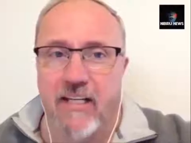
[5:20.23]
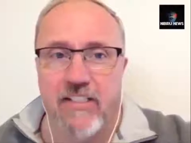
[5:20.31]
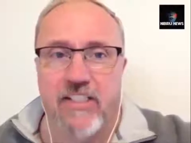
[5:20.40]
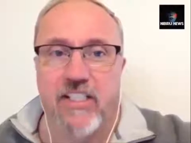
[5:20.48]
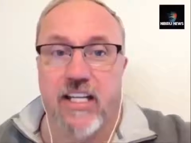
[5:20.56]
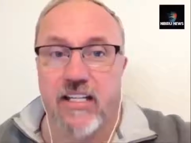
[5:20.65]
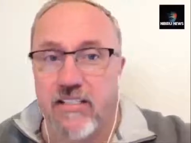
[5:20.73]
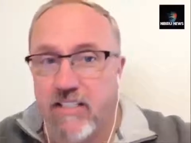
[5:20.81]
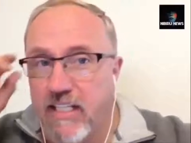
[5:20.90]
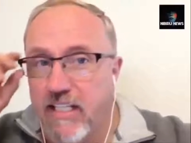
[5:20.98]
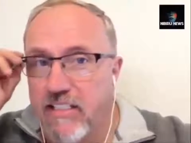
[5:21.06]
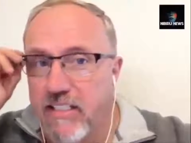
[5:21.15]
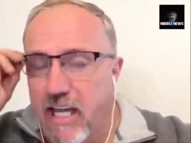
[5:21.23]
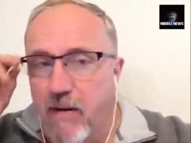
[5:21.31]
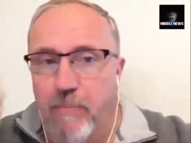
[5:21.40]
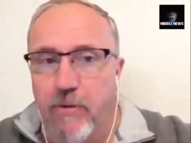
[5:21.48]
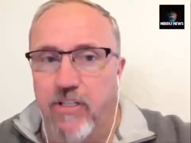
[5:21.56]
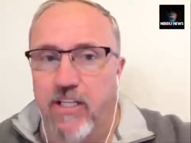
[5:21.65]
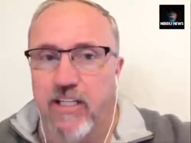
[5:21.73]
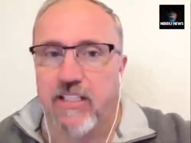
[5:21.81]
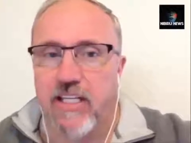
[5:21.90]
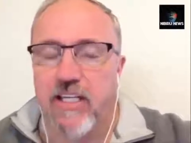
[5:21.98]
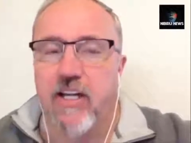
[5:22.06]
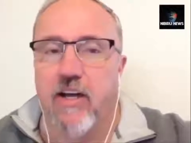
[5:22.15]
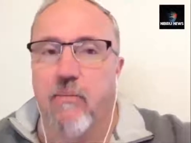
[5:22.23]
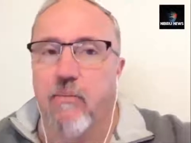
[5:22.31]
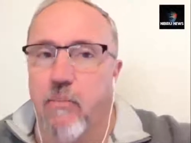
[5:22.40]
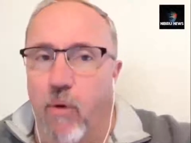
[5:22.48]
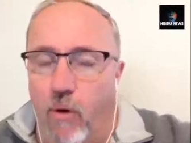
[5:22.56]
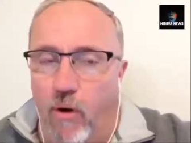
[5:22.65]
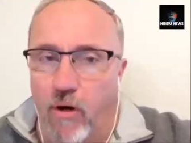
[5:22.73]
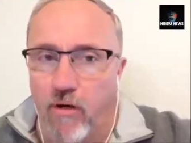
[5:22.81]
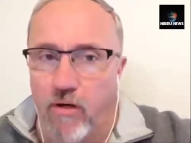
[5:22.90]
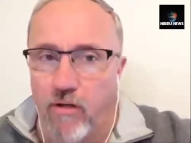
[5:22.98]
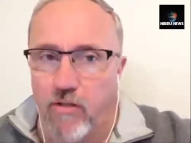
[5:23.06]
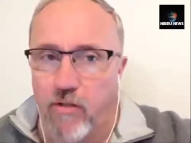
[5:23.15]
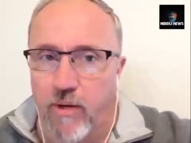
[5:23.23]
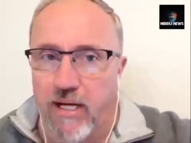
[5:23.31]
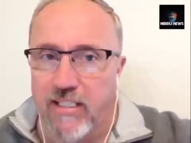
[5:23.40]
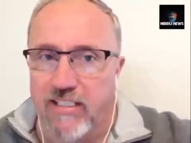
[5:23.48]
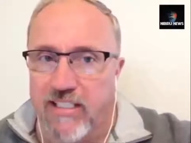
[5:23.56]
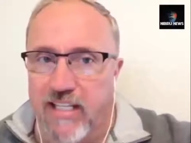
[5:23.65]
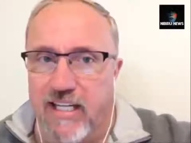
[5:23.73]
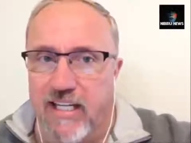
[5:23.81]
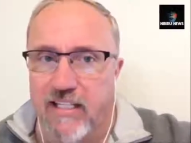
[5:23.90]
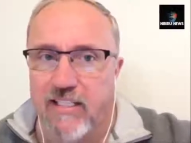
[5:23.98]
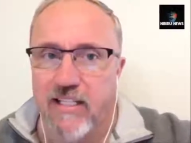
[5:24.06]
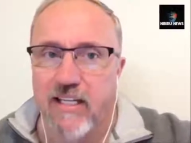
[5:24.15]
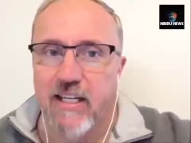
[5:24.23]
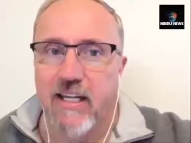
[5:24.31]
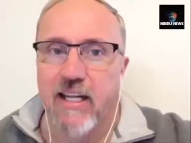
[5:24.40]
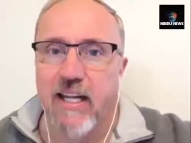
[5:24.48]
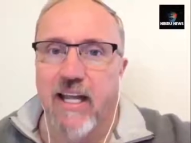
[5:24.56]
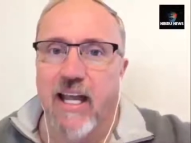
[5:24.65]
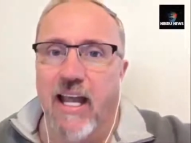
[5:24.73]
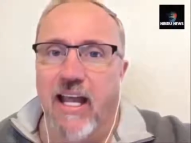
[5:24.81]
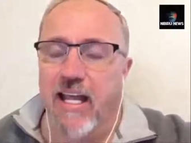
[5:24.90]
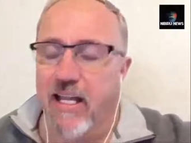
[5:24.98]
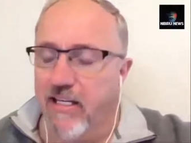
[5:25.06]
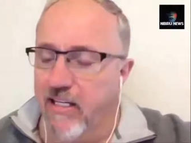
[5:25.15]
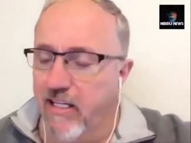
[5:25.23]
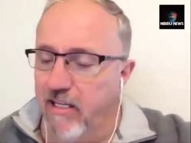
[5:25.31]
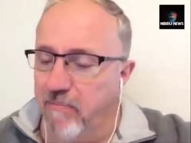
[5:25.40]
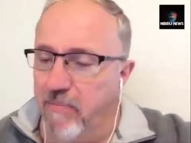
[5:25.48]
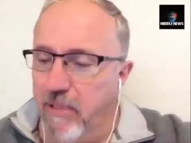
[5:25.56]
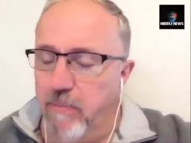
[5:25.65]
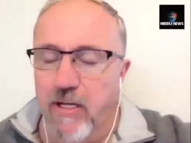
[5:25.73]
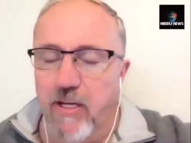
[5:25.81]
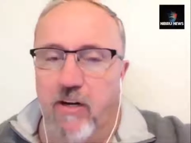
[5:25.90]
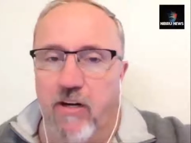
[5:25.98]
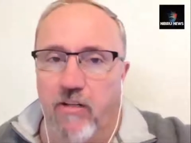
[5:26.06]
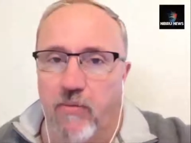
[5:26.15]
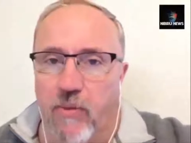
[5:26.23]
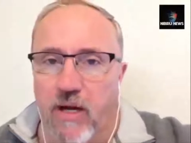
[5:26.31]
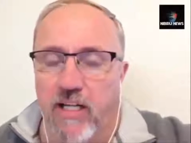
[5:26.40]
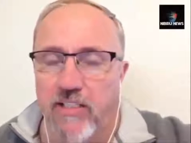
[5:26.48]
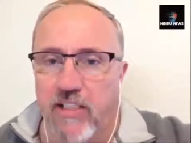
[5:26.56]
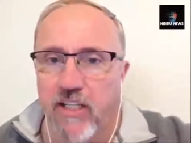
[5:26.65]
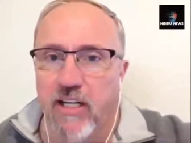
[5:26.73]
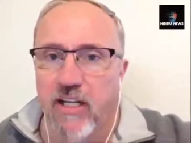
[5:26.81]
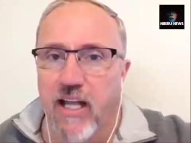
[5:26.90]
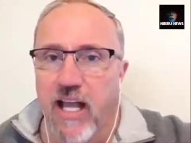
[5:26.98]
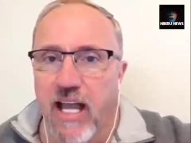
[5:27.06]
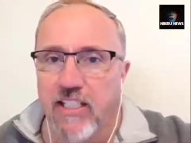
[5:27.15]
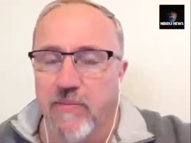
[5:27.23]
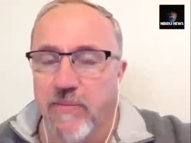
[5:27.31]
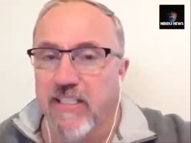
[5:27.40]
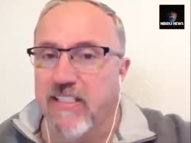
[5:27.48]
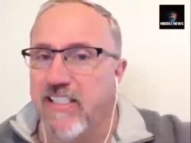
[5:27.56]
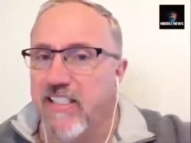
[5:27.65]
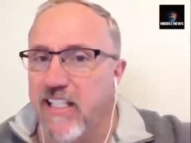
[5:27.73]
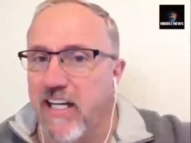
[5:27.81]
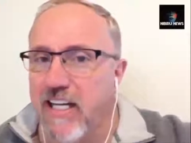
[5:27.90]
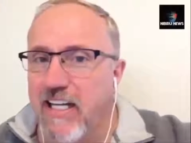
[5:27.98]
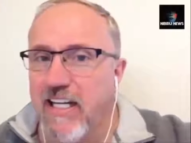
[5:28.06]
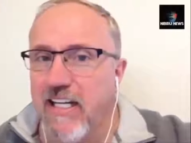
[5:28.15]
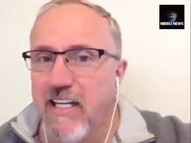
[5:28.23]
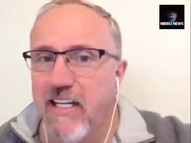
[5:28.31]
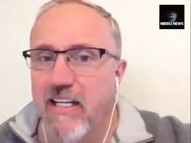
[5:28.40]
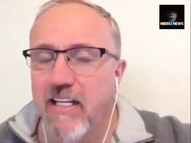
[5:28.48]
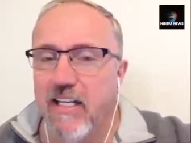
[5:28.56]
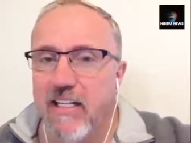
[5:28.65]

Dutchsinse is now predicting more earthquakes to hit, and uh, BP Earthwatch has been studying